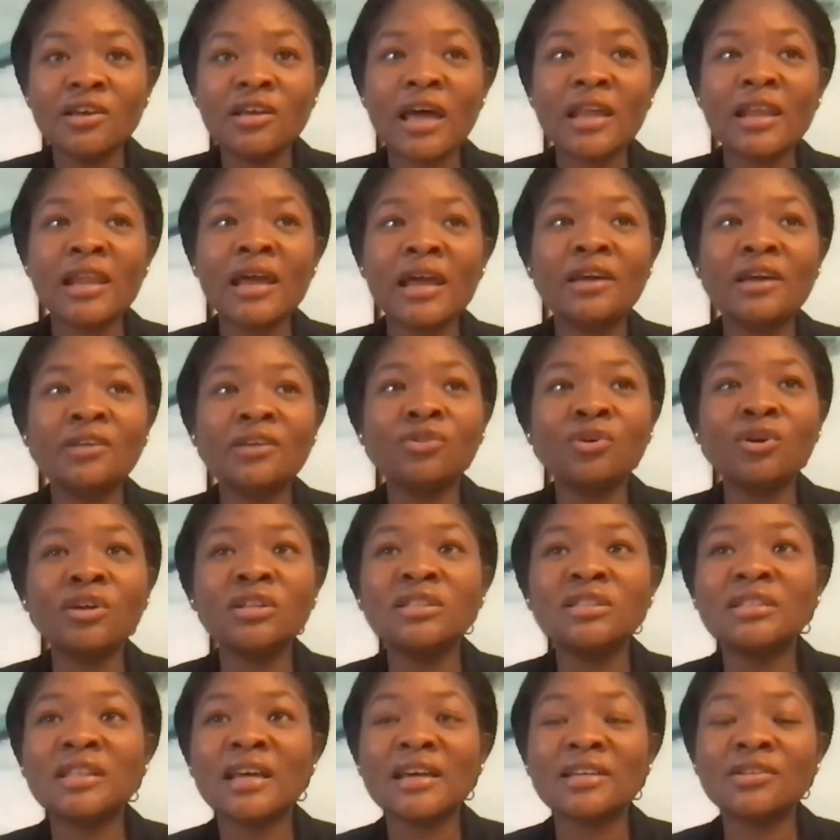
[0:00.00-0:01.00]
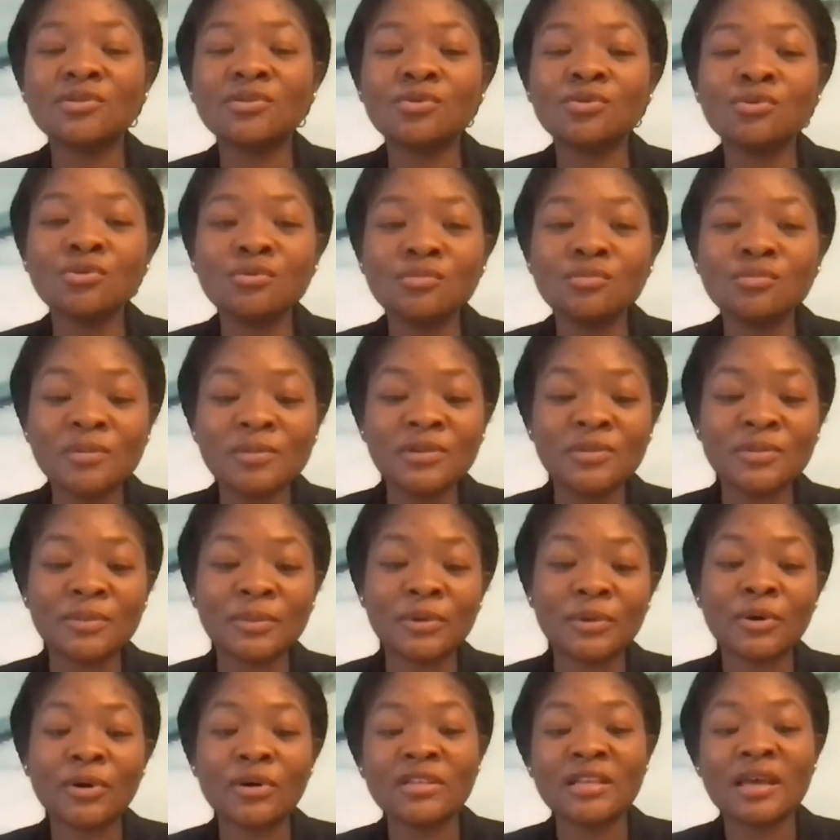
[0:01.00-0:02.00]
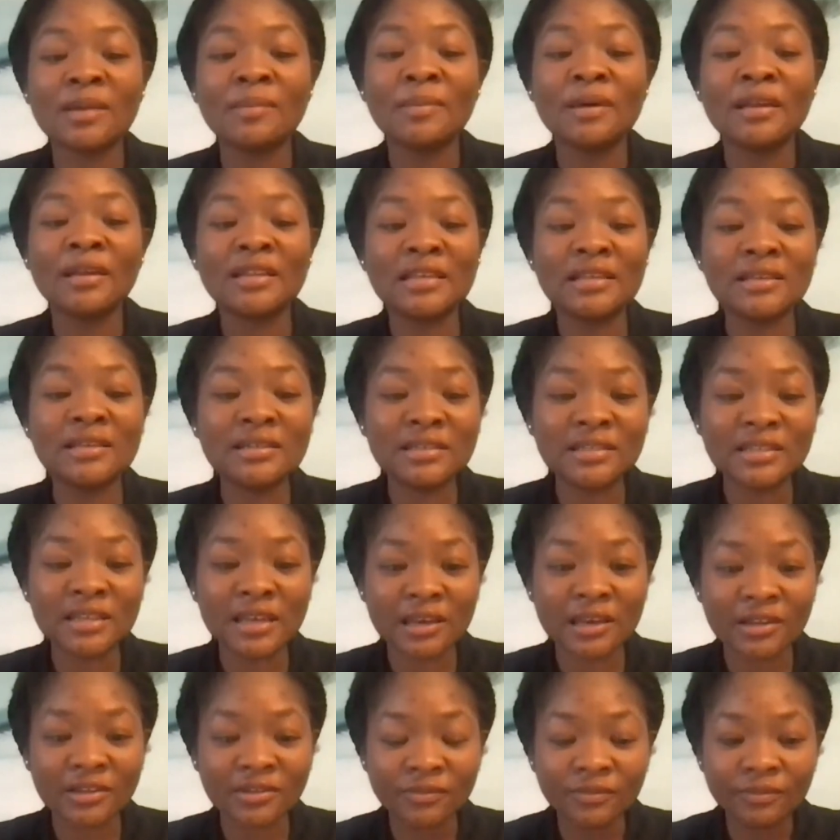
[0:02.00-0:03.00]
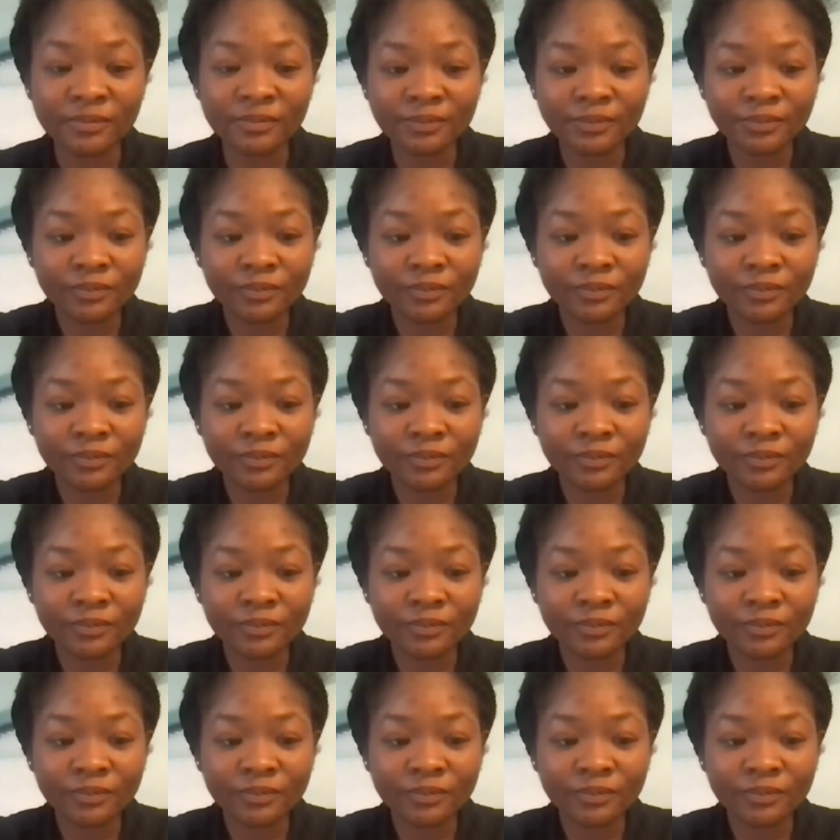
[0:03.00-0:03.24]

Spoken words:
And I thought that, oh, maybe it's because I'm an intern.